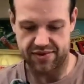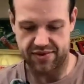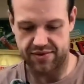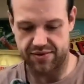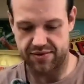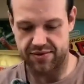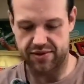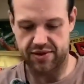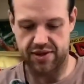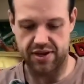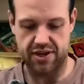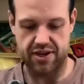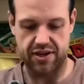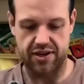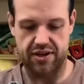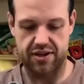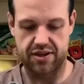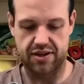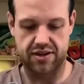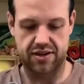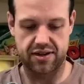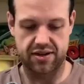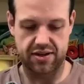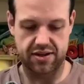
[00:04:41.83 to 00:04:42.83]
Okay.
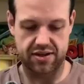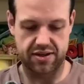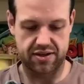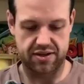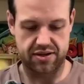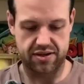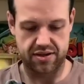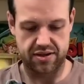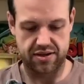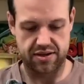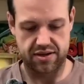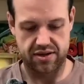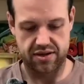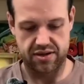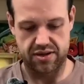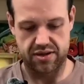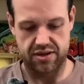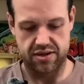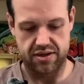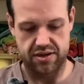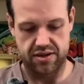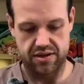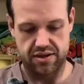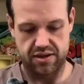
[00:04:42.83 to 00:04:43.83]

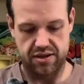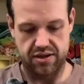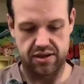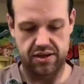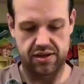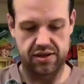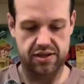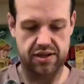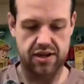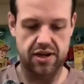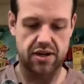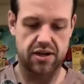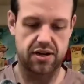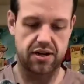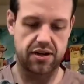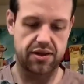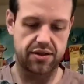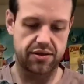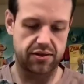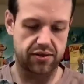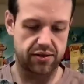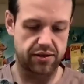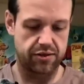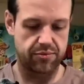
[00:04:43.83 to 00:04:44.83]
Inside
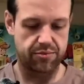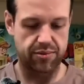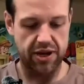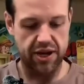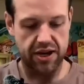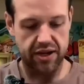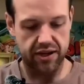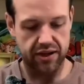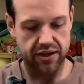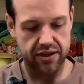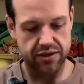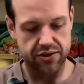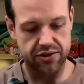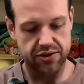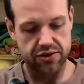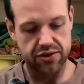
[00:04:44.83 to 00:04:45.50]
another little package.